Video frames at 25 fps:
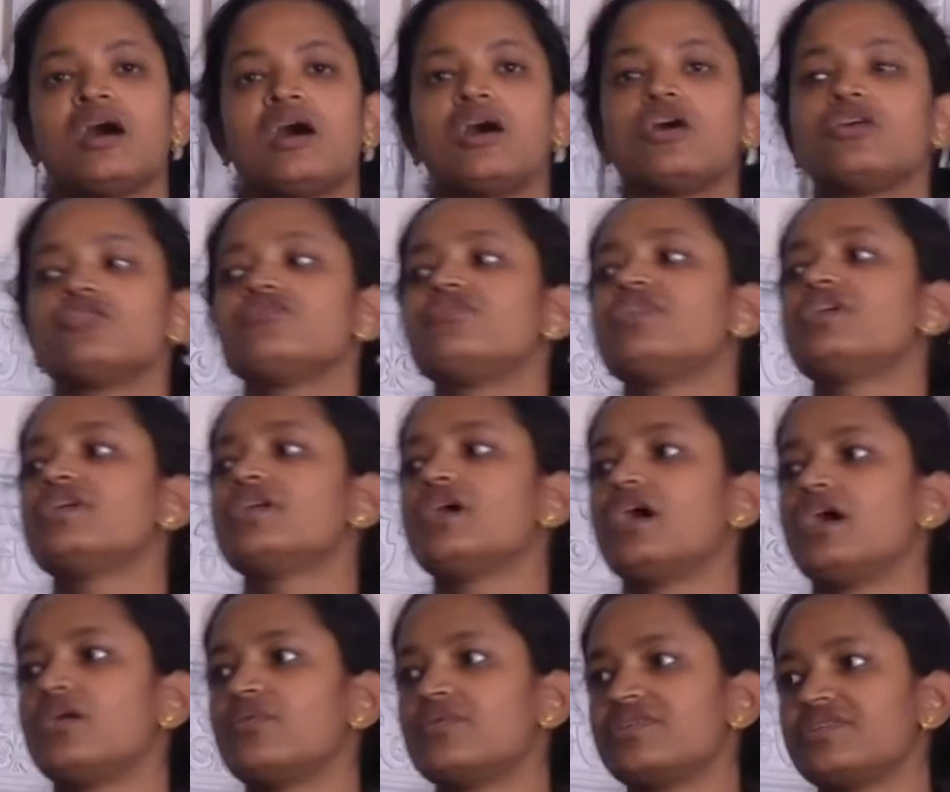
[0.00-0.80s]

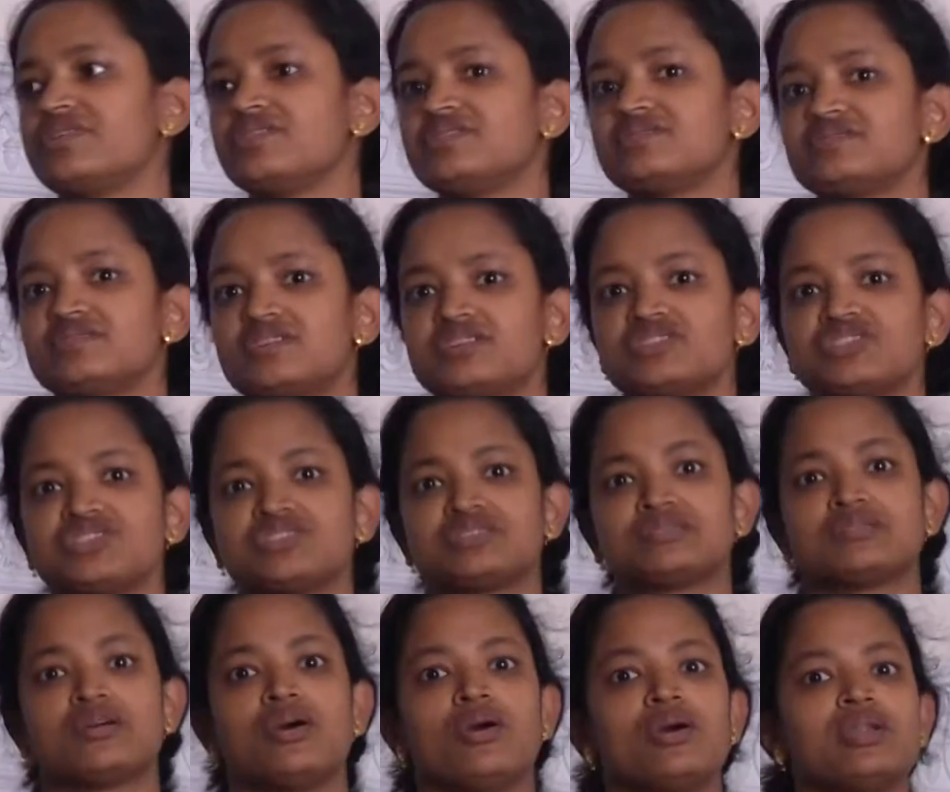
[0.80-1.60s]
However, our research
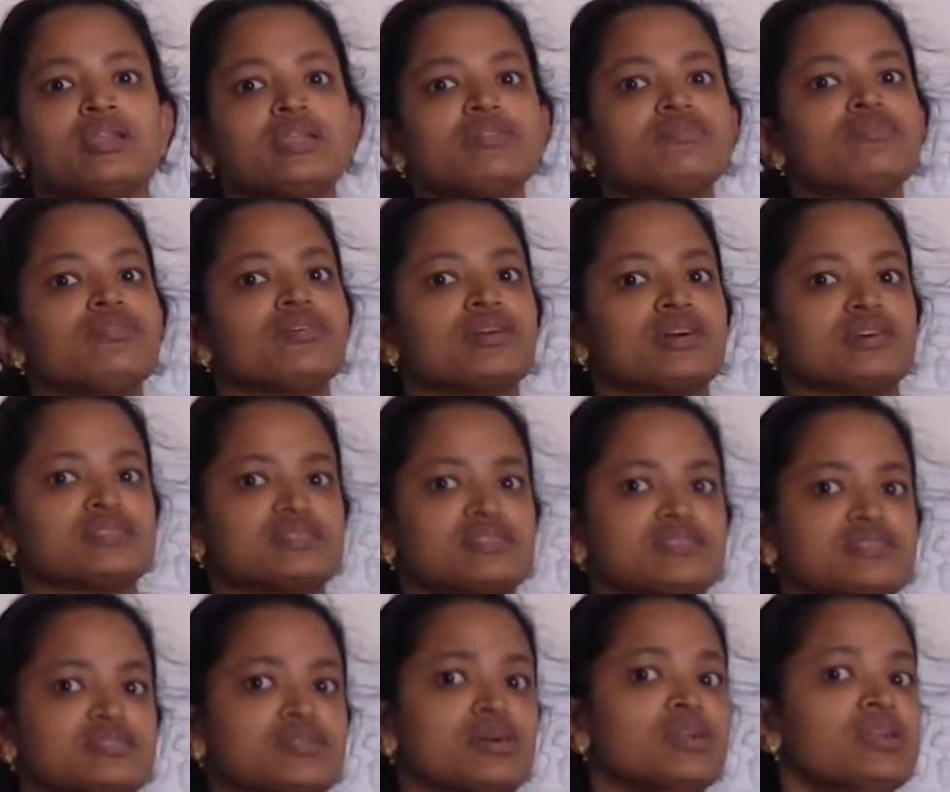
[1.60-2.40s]
only focuses